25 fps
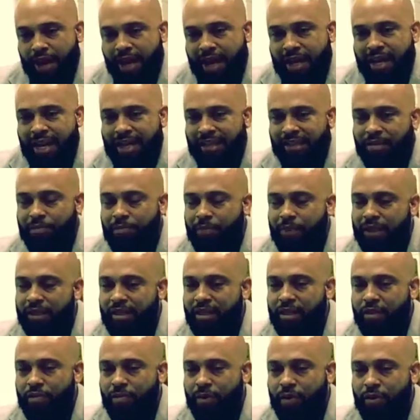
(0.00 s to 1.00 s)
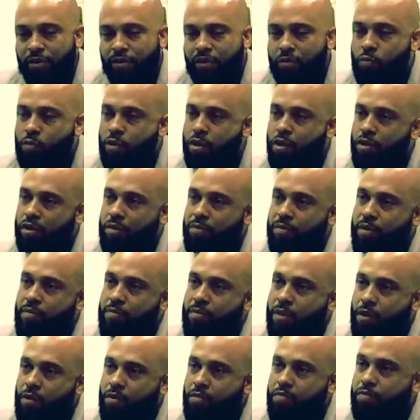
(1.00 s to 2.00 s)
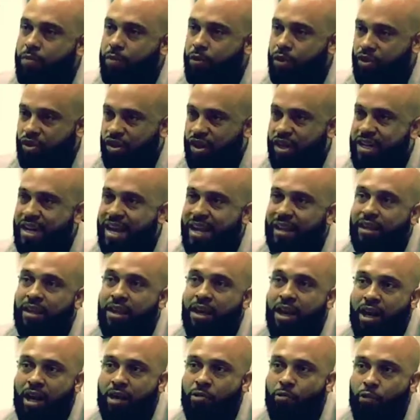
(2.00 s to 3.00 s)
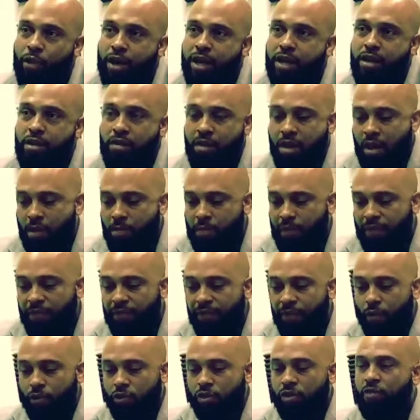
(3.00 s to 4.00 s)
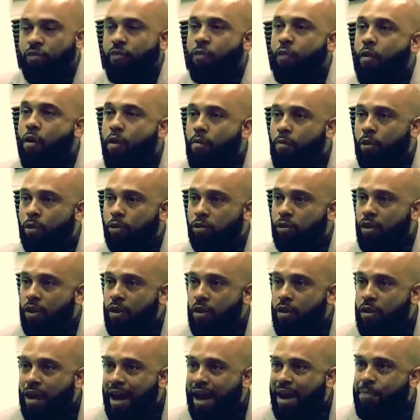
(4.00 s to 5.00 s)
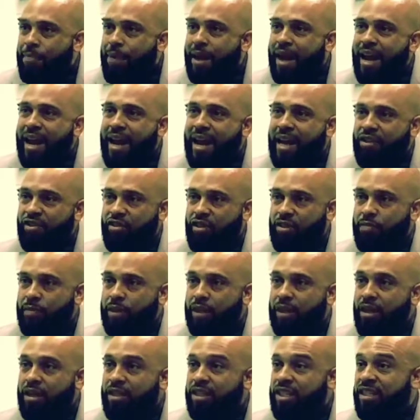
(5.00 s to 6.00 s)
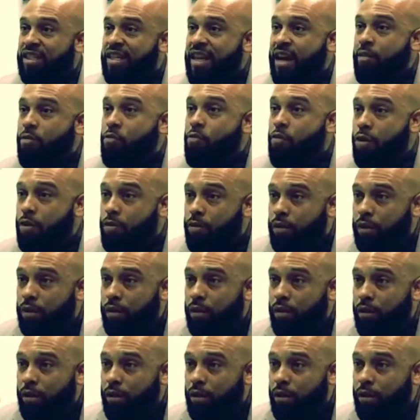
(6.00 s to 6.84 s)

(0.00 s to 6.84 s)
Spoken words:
And as a business person, we're going to promote and push in that arena. But first and foremost, our passion, because it's not work.